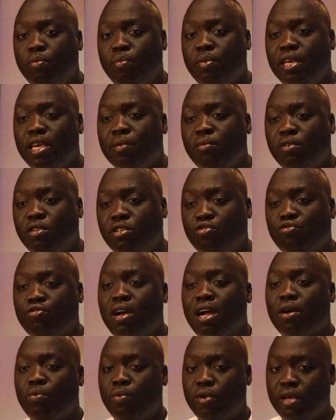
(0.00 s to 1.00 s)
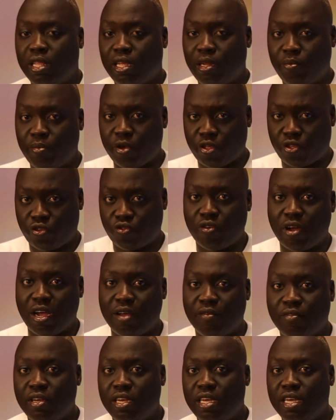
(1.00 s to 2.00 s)
you'll be able to track where that
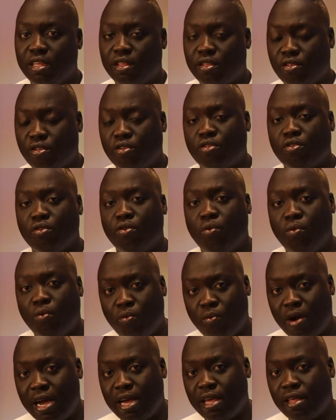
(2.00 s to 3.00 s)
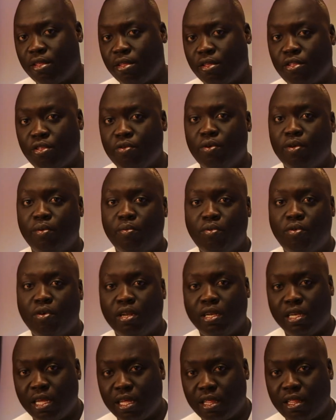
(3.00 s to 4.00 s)
bus driver is. So why is this
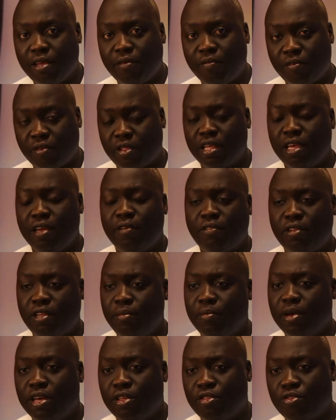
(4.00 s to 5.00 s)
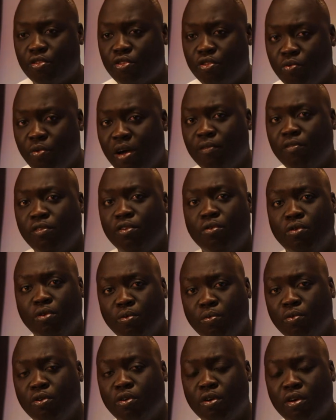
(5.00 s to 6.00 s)
so important? Let's say for safety measures, you
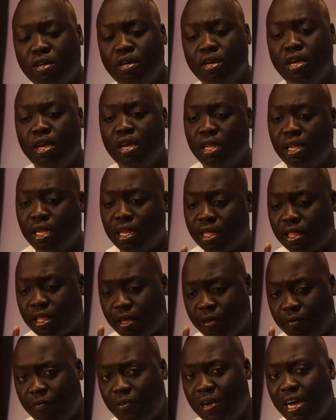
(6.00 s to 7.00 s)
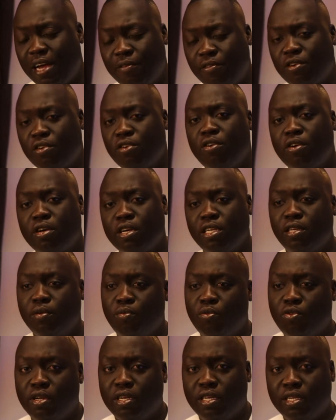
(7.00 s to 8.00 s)
have to go to work, let's say 5
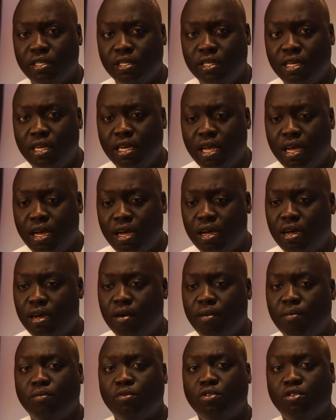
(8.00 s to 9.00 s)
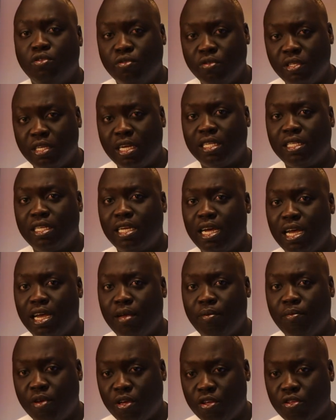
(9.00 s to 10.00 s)
o'clock in the morning. During
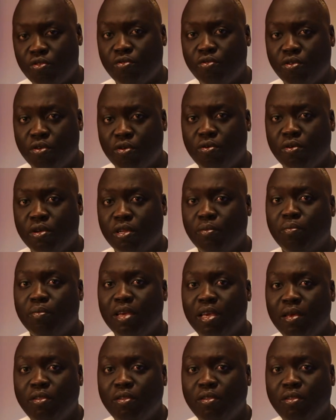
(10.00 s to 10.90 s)
that time, as you know,